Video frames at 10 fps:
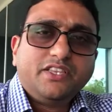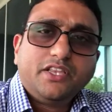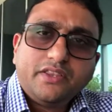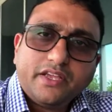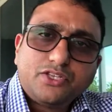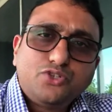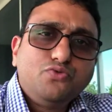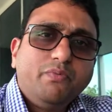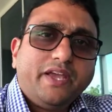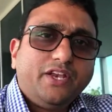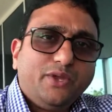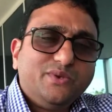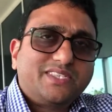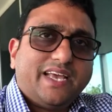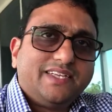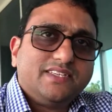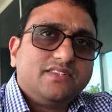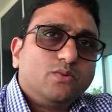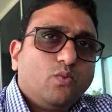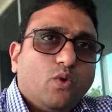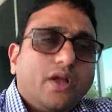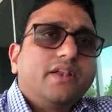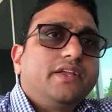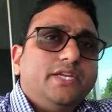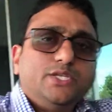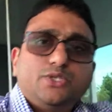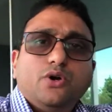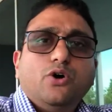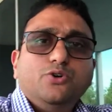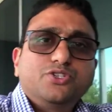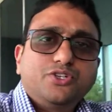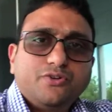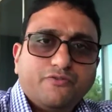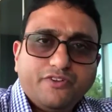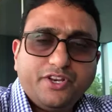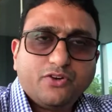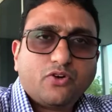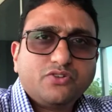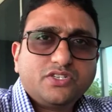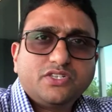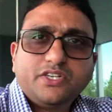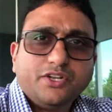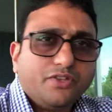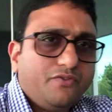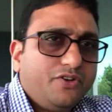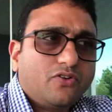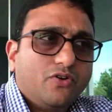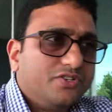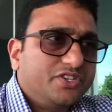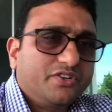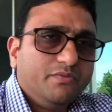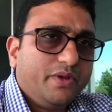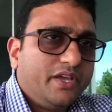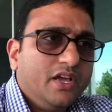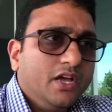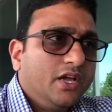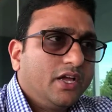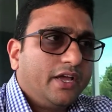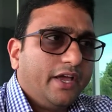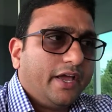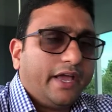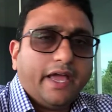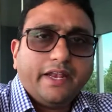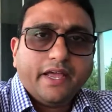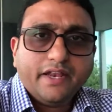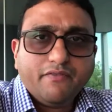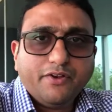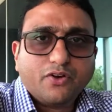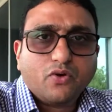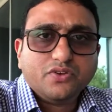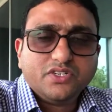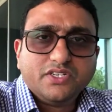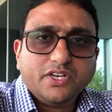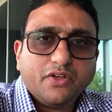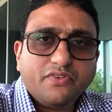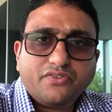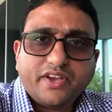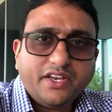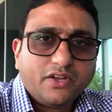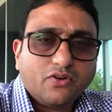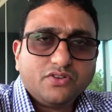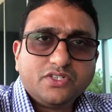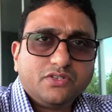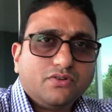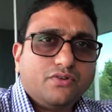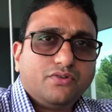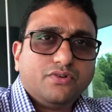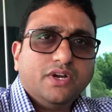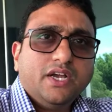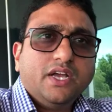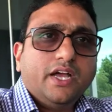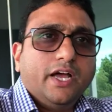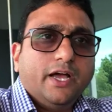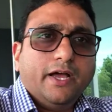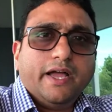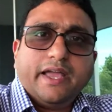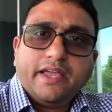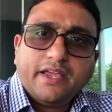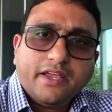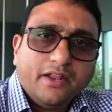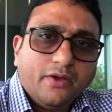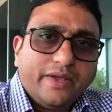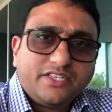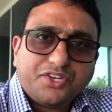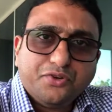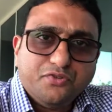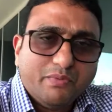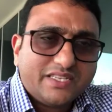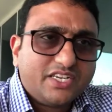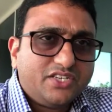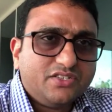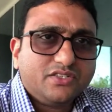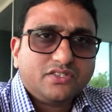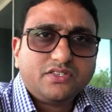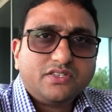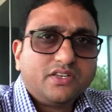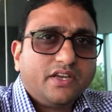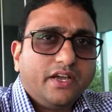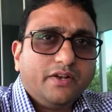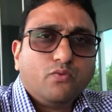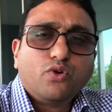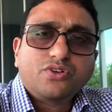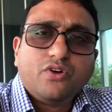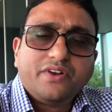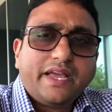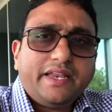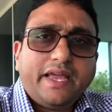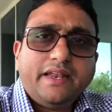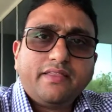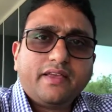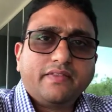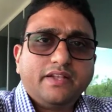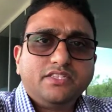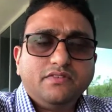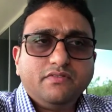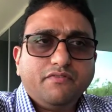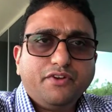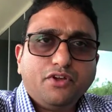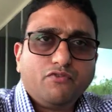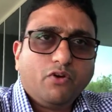there's two main use cases. One is to host your video content. You know, the video content can be any video content, you know, the training content or executive messages and whatnot. Anything that's in video